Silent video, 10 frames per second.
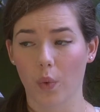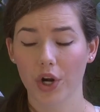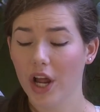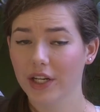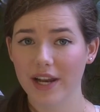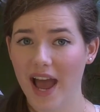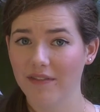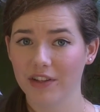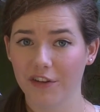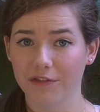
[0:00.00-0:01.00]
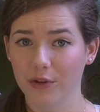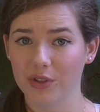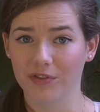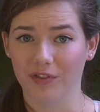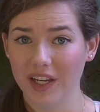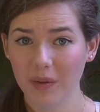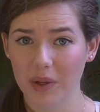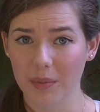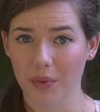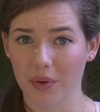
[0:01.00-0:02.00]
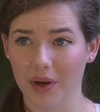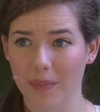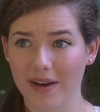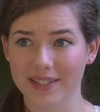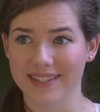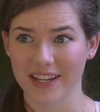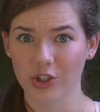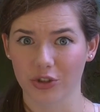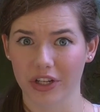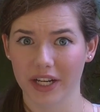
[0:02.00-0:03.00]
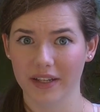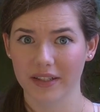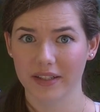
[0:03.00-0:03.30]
we're not going to have enough food to feed people in about a century.